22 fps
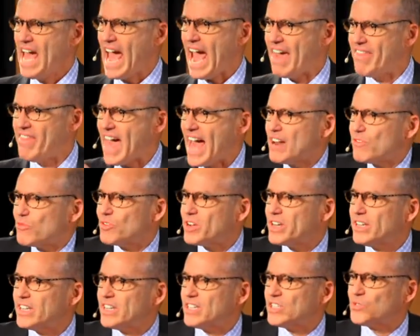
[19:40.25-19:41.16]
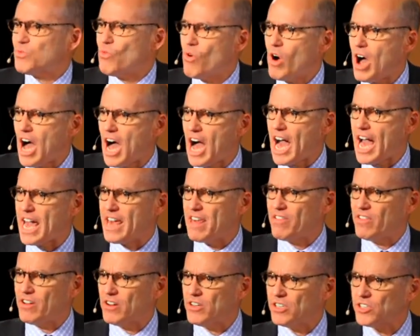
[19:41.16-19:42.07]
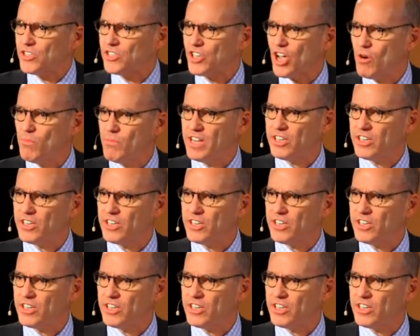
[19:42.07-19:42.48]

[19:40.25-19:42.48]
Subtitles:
And that really is why there's so